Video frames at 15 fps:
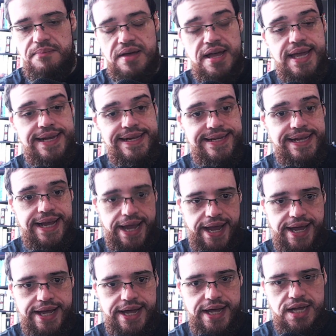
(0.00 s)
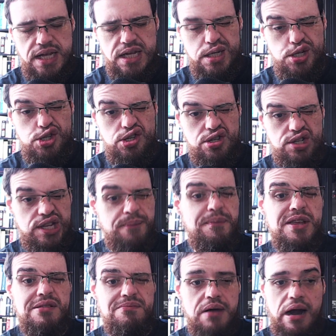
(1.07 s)
my dick, just a
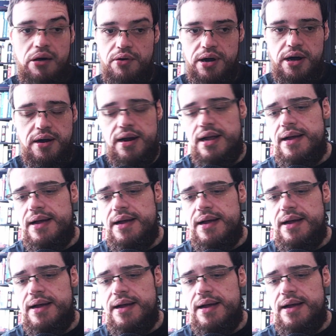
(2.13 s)
bit browner.